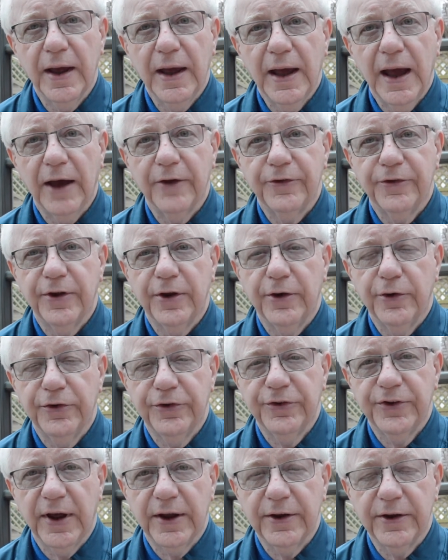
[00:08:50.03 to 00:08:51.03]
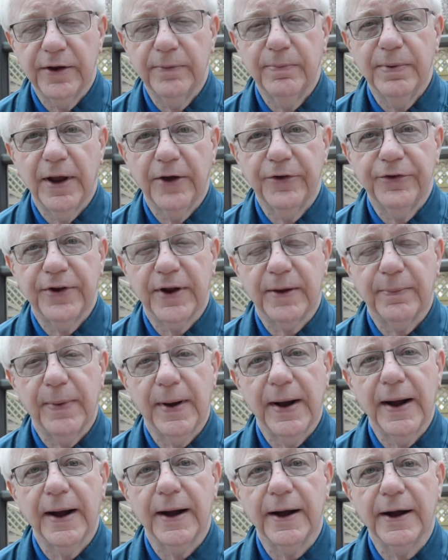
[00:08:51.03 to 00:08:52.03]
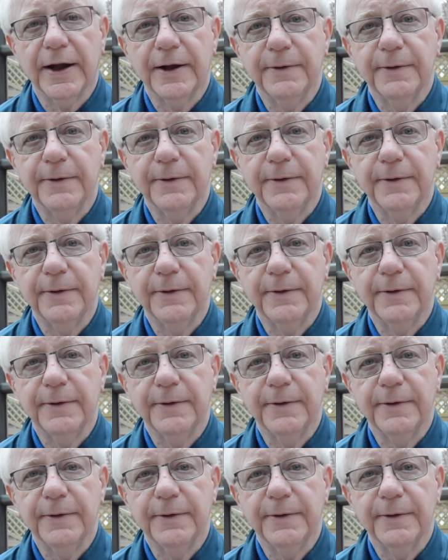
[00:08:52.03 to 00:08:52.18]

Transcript: as the standard plastic bag.